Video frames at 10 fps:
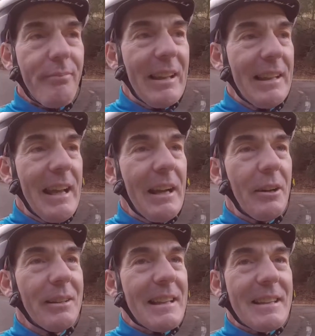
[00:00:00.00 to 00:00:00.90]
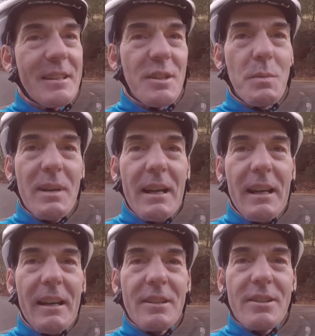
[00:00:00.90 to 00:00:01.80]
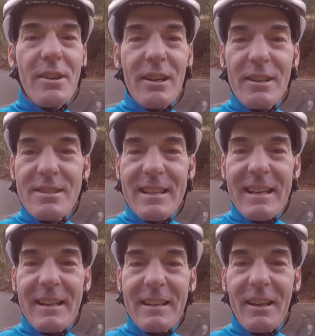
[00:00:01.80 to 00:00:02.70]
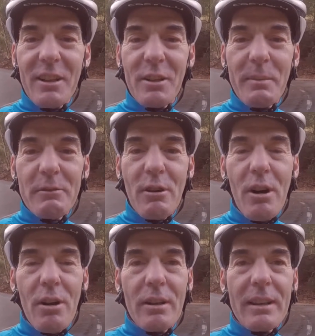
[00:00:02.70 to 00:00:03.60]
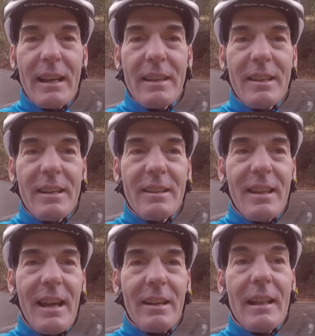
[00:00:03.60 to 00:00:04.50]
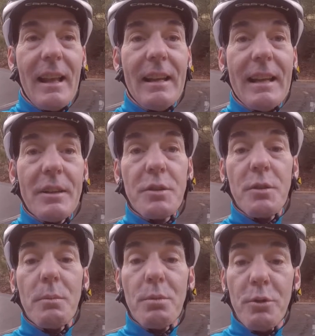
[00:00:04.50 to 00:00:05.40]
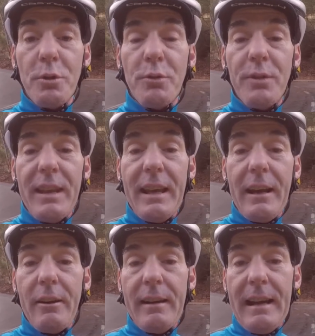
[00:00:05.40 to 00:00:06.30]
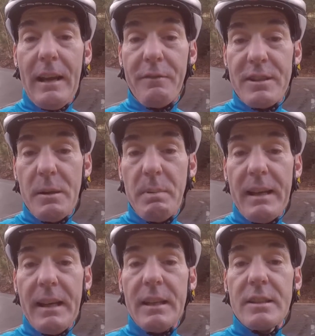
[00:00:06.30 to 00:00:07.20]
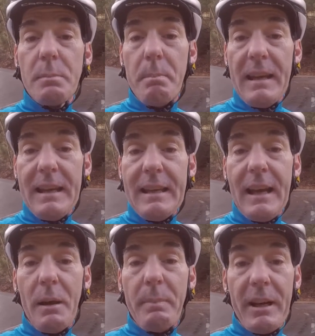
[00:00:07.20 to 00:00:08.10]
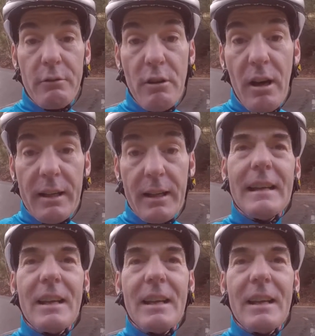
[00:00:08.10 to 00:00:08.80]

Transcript: Now, this is where cyclists get it a little bit wrong. They think that they need to improve their FTP to be a better rider.